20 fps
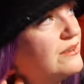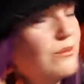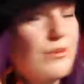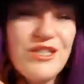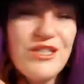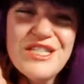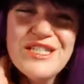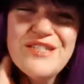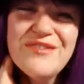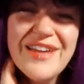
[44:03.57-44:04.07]

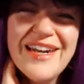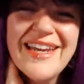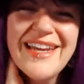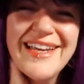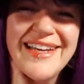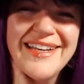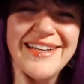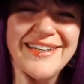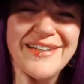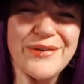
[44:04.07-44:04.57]
which is funny.
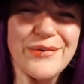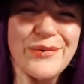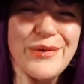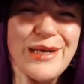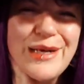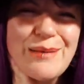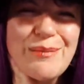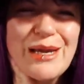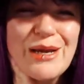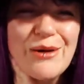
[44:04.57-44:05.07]

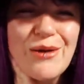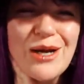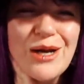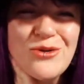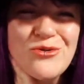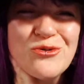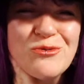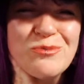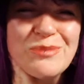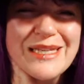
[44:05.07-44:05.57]
Wouldn't it be
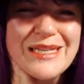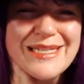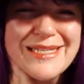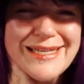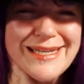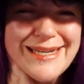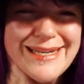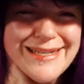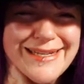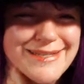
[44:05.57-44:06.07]

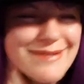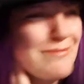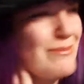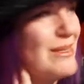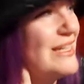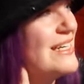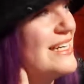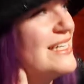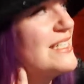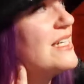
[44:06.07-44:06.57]
quadruplicities?
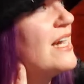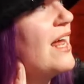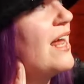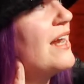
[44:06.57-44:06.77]
But it's not.